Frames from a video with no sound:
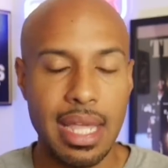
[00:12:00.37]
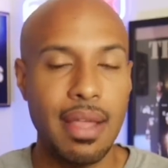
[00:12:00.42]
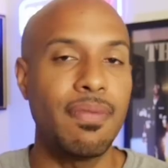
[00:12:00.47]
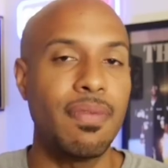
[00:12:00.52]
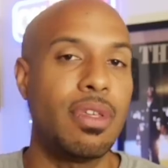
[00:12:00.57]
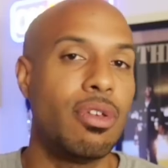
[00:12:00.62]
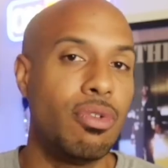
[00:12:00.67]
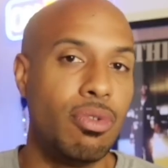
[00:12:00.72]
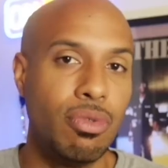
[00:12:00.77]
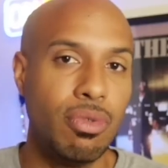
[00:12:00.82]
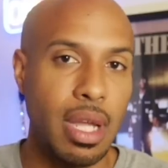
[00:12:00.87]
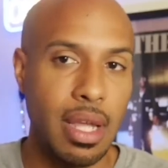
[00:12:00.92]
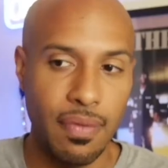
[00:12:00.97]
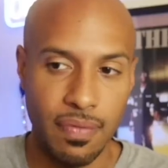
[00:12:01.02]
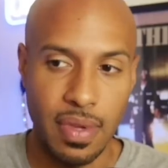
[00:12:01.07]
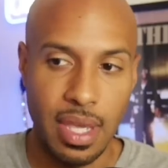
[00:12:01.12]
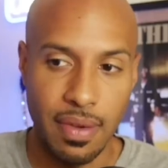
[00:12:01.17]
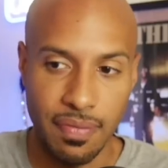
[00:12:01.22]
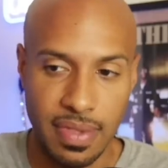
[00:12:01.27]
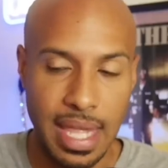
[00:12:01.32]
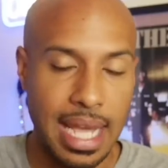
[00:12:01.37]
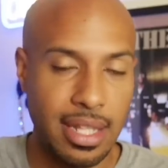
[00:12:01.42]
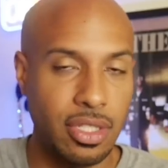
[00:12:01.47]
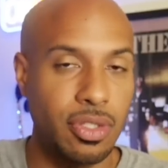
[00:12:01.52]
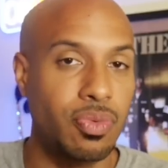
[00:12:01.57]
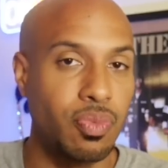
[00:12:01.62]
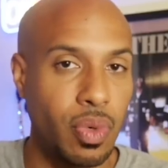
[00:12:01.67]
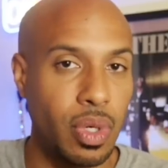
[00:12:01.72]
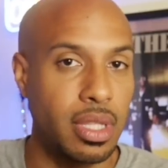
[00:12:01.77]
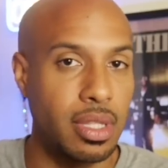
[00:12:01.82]
if
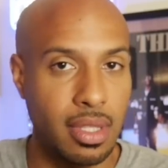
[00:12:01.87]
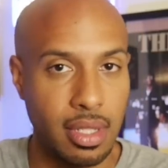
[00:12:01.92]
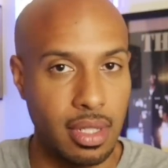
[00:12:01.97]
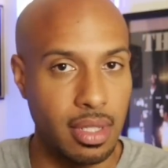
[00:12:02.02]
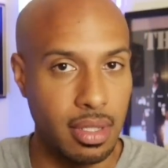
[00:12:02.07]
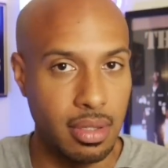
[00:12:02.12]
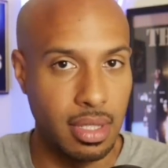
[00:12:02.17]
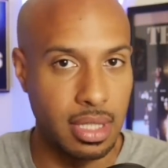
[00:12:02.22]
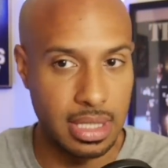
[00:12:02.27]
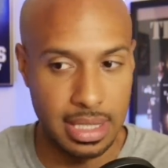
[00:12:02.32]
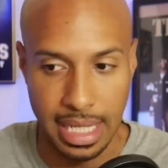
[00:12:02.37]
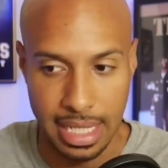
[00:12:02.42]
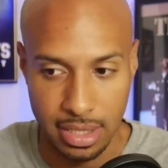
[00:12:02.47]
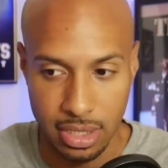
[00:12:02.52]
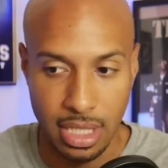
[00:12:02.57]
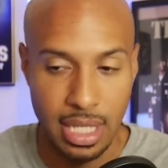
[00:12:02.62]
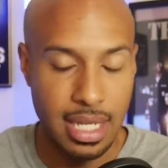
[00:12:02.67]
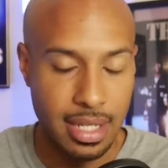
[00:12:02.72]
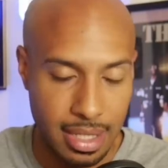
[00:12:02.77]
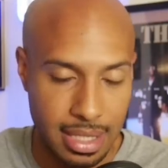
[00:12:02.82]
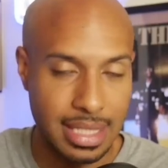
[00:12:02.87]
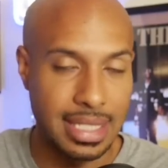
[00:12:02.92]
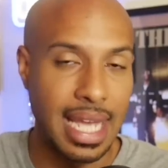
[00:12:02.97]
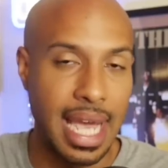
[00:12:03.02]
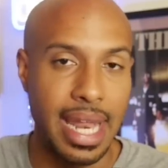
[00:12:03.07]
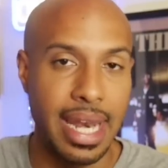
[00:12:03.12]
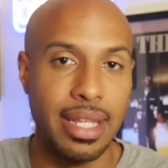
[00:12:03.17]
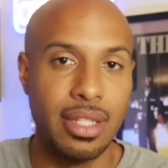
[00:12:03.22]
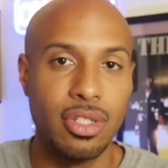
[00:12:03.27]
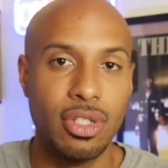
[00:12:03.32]
that's what the Saints
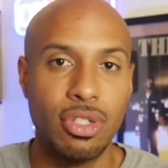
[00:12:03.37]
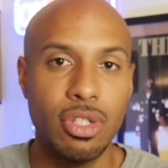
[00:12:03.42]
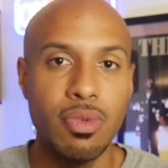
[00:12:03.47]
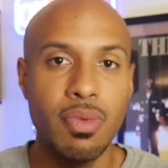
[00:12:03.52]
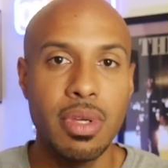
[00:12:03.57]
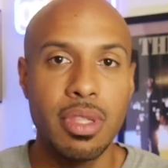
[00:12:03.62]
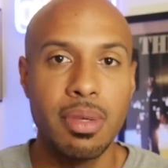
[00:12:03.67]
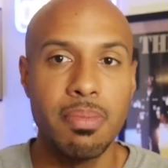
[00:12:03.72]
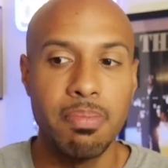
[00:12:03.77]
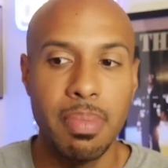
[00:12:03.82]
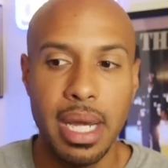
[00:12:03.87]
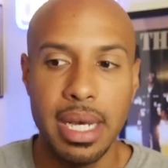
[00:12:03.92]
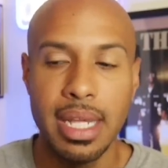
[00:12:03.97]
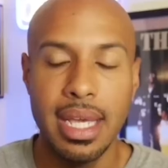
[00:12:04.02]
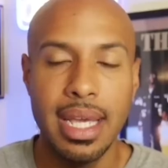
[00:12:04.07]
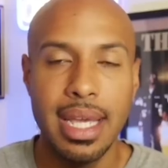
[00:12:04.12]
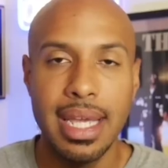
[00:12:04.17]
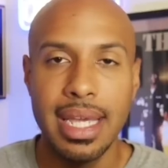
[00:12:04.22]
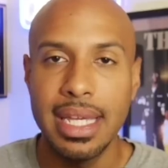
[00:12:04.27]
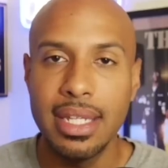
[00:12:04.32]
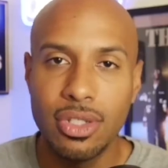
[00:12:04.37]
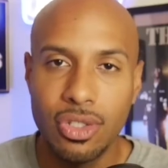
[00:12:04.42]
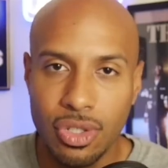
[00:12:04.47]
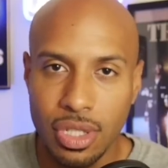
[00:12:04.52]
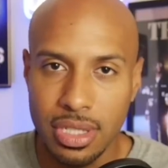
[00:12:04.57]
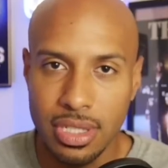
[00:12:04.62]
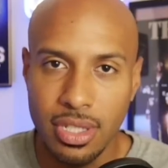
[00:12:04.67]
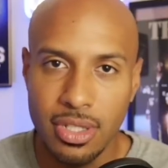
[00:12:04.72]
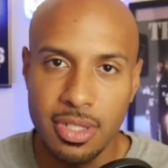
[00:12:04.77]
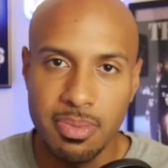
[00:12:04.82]
decided to do with him. But he
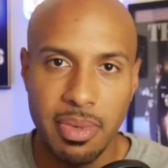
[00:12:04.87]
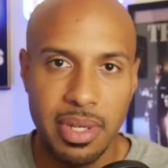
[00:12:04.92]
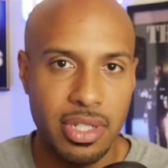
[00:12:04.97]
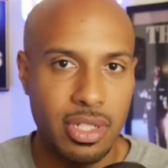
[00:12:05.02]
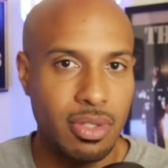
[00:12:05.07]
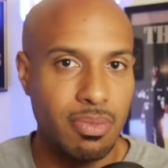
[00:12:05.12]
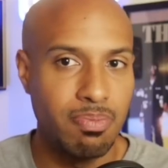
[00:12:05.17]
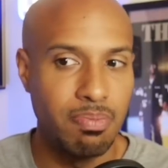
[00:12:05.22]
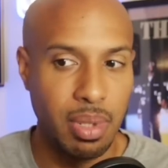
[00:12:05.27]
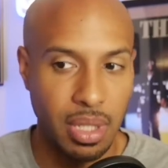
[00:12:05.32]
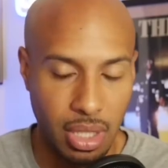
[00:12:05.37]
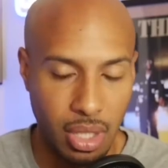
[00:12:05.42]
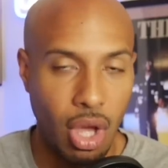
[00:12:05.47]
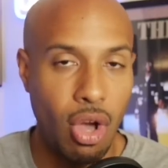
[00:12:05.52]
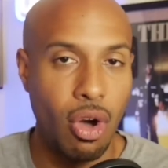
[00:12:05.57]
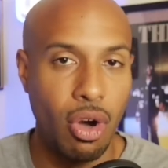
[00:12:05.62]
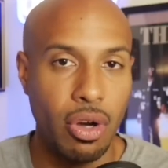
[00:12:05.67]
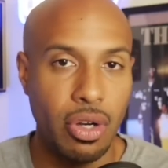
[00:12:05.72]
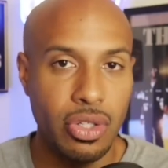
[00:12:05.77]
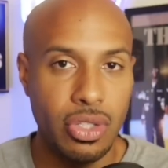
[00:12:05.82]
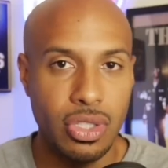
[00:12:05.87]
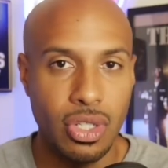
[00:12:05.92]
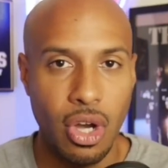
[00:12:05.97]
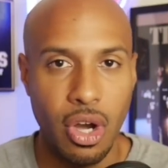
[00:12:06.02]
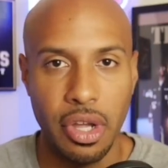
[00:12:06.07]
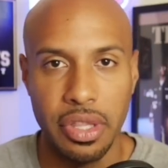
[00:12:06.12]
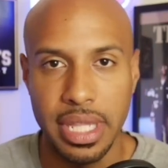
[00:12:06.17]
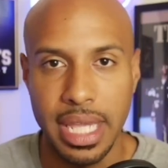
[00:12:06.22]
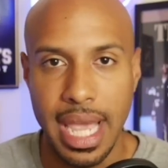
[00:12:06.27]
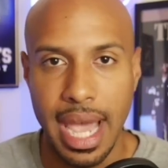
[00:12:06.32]
just as much belongs
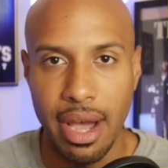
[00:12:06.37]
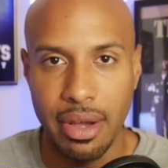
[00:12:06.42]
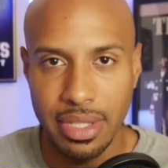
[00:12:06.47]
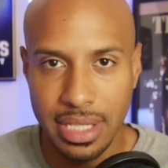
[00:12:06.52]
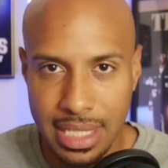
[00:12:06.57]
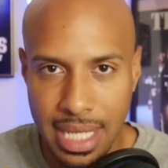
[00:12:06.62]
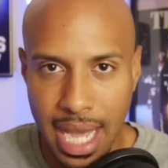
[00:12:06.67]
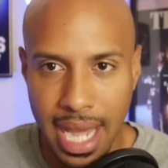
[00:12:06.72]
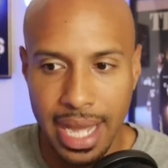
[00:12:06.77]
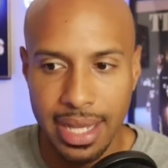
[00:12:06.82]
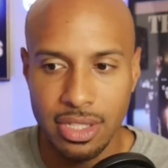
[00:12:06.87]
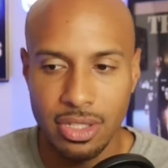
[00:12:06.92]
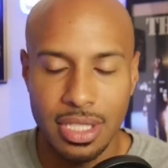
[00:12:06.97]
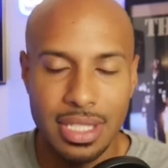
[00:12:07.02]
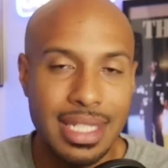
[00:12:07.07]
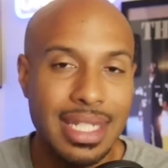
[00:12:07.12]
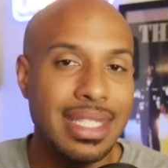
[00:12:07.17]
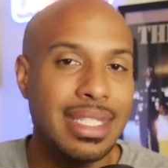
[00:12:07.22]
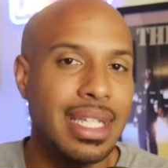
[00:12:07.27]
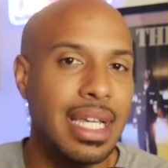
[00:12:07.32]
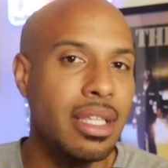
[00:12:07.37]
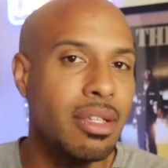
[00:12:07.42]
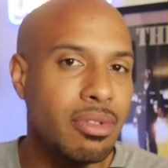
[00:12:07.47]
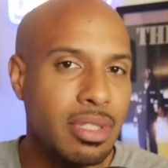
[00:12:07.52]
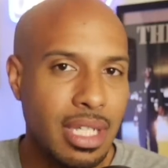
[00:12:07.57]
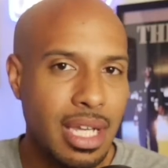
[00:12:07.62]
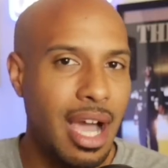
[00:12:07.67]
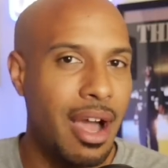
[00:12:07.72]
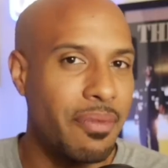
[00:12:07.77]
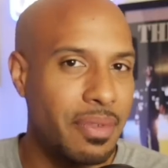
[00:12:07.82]
on the outside. So this
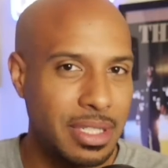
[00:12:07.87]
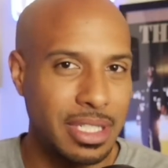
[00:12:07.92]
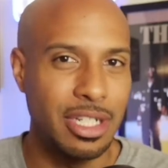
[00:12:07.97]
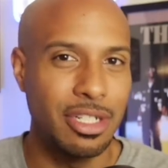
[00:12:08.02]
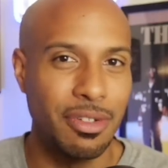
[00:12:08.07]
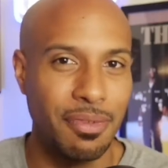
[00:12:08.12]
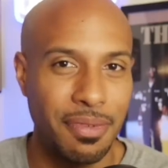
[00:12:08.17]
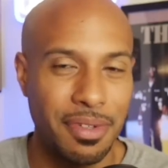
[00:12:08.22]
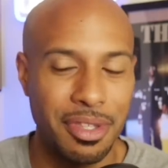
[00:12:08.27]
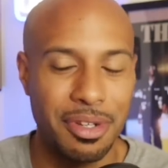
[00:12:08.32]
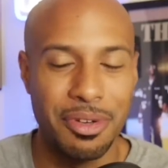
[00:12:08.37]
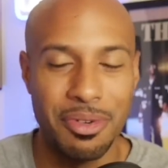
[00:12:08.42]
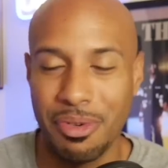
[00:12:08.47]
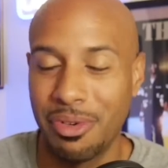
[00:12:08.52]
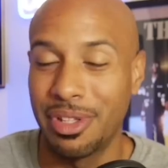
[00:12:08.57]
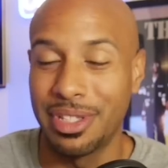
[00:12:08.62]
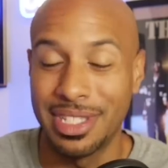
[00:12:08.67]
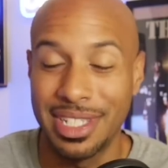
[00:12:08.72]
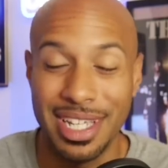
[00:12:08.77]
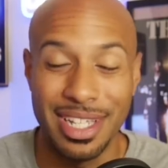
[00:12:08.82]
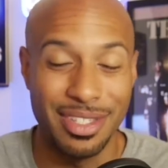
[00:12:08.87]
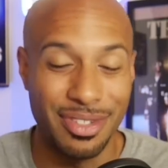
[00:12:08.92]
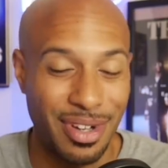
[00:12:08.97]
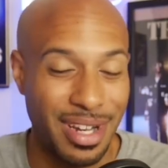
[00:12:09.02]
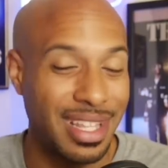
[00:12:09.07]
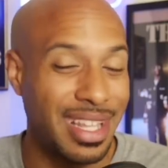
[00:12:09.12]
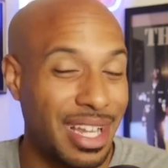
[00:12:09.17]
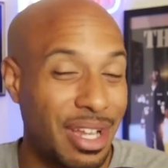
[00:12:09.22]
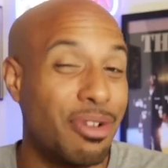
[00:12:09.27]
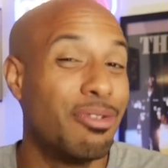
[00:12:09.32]
continues the conversation for the New Orleans Saints,
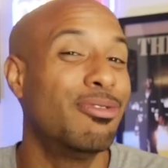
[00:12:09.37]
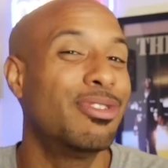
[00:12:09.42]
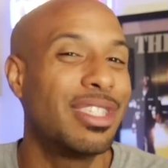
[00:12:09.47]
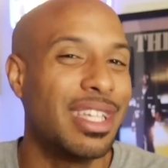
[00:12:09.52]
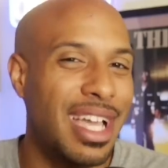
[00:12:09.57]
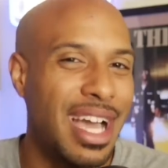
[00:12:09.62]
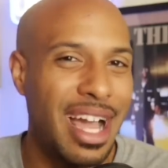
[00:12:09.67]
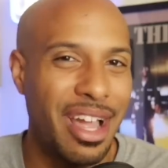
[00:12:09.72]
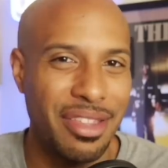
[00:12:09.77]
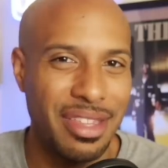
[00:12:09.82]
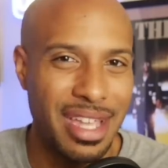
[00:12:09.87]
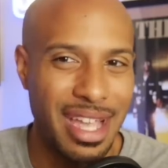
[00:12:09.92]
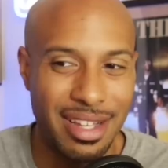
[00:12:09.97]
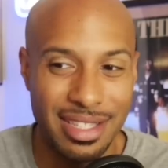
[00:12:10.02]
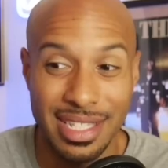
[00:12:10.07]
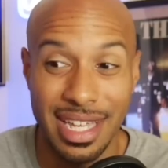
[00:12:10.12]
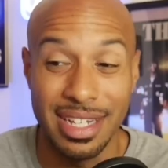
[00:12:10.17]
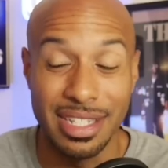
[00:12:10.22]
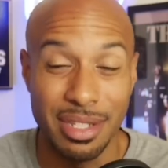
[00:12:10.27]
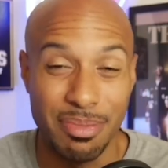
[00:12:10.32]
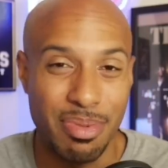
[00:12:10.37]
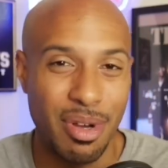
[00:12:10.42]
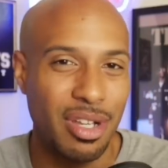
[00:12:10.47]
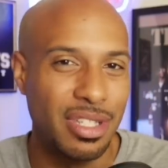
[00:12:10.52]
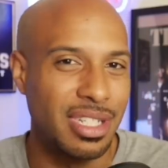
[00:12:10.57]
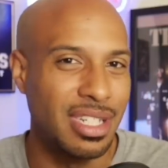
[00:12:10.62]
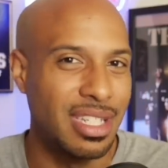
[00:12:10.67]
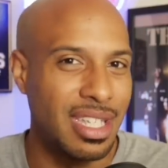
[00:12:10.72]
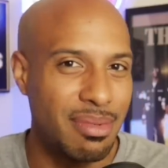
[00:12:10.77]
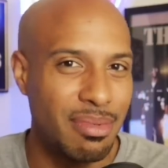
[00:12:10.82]
right? Like, who's the guy on the outside? Is it
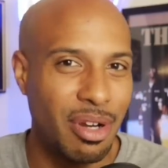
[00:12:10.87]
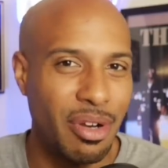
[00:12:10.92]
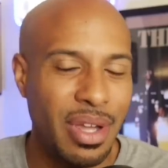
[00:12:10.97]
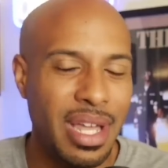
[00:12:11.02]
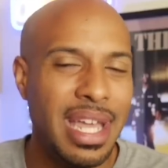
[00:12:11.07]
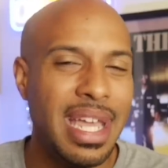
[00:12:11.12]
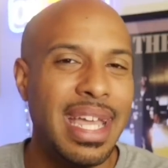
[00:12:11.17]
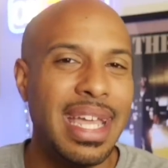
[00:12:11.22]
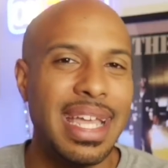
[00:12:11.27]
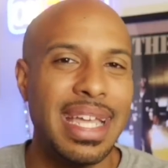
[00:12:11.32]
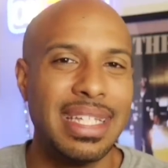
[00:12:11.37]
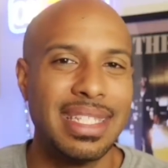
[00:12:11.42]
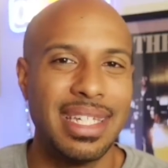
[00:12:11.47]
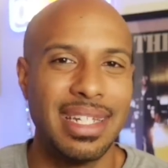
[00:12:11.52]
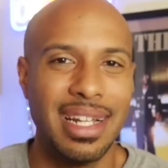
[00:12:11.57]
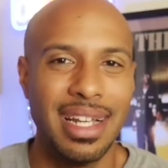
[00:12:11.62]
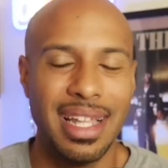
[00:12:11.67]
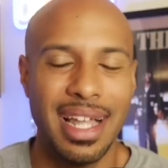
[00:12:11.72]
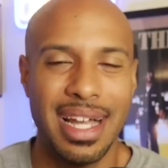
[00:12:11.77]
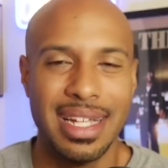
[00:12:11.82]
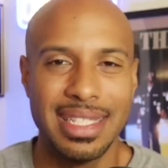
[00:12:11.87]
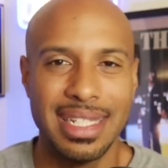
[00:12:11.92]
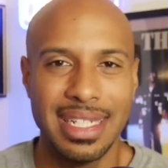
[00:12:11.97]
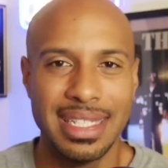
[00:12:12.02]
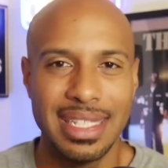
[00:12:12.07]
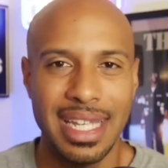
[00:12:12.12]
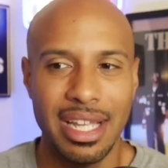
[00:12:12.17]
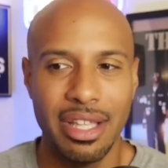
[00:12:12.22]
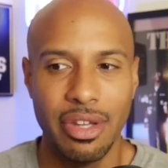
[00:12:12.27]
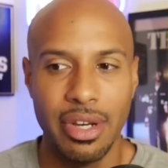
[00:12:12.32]
Paulson Adebo? Is it
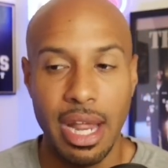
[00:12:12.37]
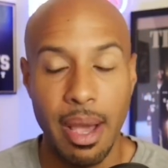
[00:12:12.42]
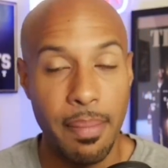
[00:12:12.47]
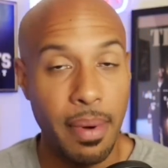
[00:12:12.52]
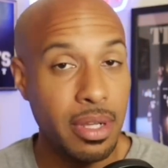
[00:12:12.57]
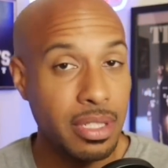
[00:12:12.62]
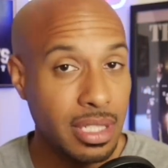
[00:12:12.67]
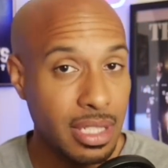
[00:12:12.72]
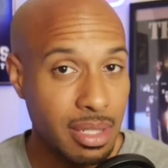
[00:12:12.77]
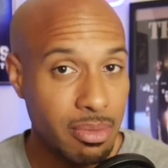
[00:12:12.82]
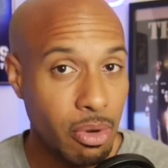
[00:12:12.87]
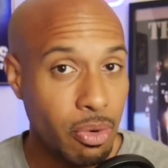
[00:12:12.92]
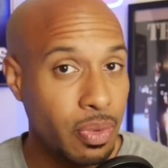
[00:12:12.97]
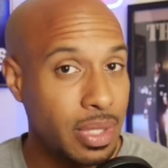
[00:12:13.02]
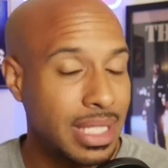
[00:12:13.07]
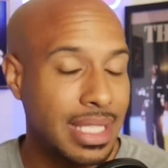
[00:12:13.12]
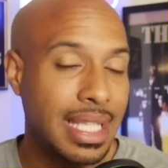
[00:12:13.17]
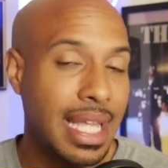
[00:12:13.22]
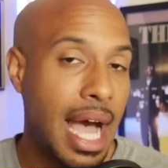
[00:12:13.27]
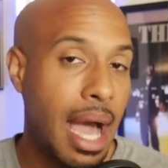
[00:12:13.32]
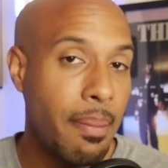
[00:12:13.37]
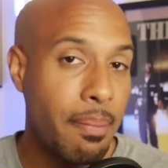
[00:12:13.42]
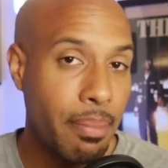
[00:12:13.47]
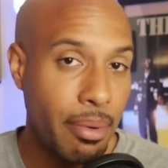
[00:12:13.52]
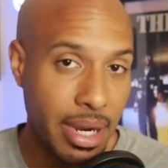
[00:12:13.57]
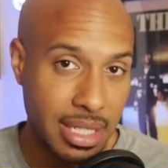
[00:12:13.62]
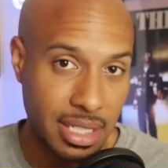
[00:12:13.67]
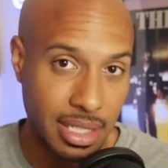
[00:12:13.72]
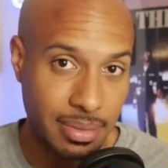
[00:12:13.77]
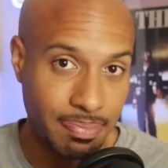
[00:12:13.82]
Alontae Taylor? Now, Paulson Adebo was not
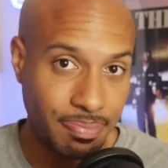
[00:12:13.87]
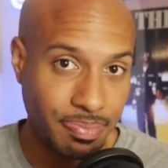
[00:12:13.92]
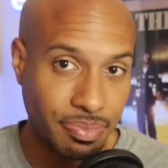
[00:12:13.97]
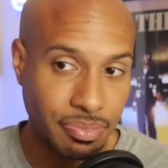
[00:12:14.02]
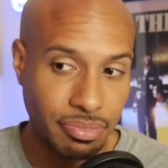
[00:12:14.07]
present